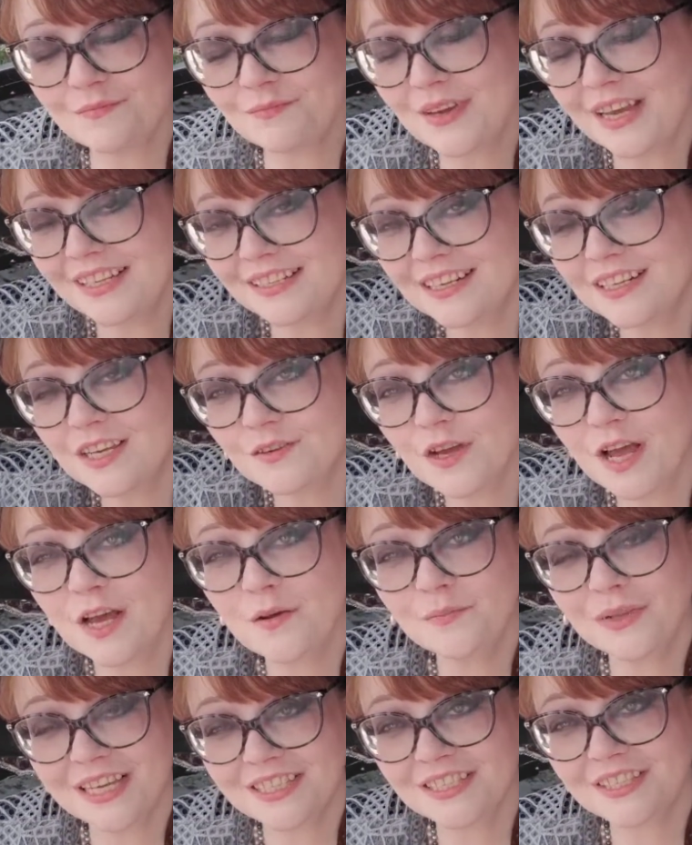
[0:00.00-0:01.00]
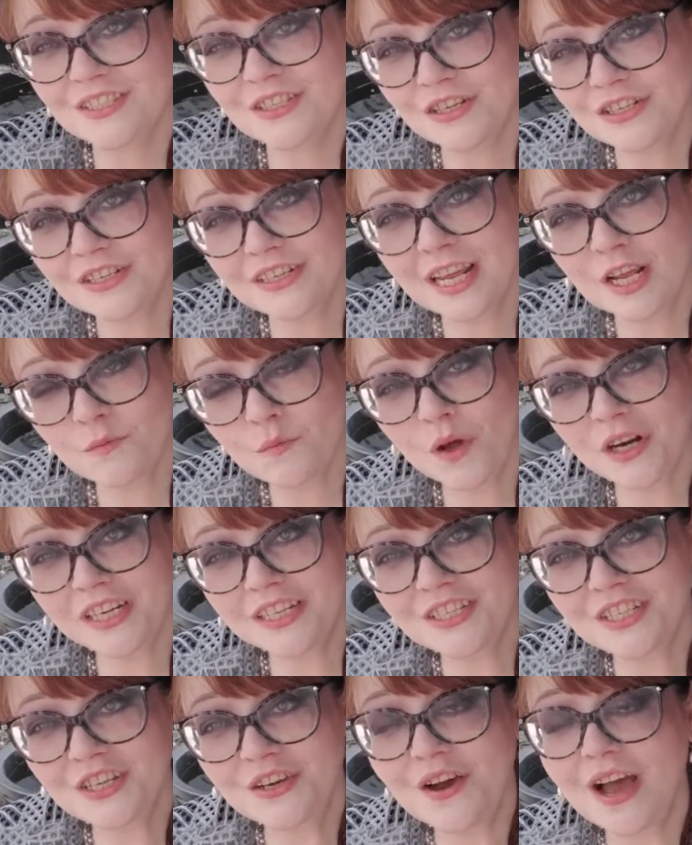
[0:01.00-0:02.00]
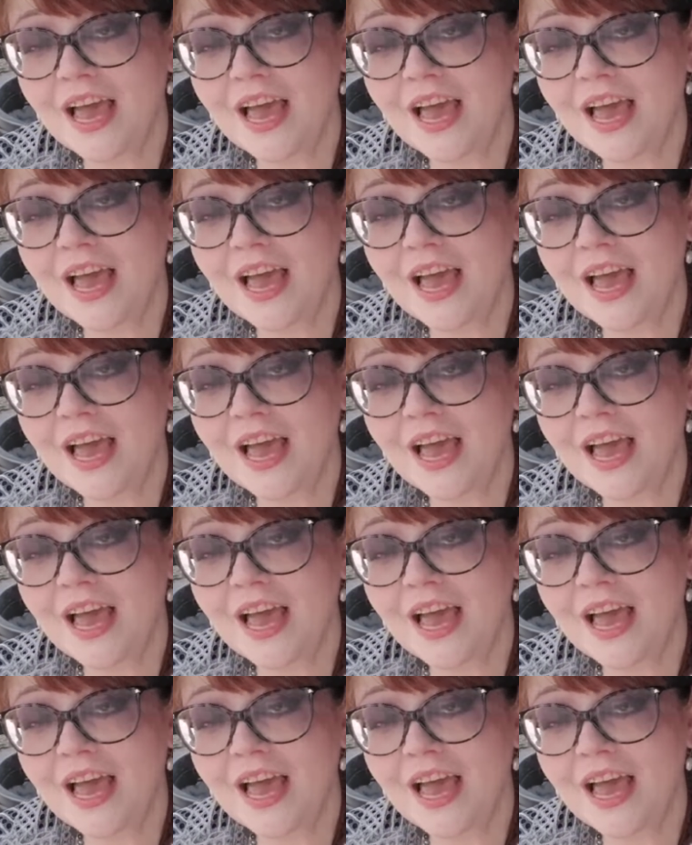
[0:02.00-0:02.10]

my plastic surgeon had wanted to.